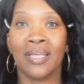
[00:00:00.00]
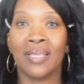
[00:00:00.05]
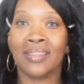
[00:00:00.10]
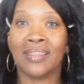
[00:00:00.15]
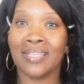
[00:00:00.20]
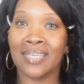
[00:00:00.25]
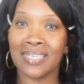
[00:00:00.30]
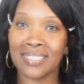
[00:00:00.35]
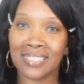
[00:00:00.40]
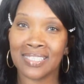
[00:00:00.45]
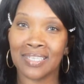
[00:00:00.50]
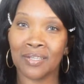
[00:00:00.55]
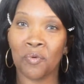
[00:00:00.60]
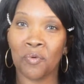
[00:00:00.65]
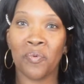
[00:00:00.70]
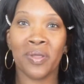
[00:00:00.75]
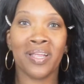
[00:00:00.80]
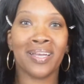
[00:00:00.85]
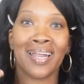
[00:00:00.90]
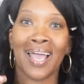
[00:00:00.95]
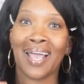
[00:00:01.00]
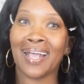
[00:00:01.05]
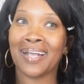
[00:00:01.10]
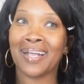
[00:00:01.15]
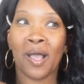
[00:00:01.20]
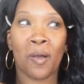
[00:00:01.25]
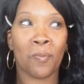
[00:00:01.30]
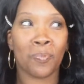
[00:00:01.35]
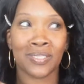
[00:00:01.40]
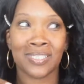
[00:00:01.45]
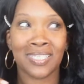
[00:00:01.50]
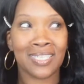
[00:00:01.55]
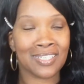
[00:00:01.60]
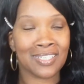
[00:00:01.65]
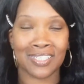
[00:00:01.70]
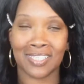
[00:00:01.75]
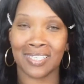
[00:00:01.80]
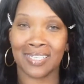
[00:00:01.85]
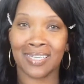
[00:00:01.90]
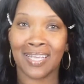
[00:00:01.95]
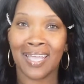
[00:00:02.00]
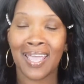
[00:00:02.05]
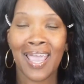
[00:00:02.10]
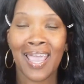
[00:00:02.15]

listen we not competition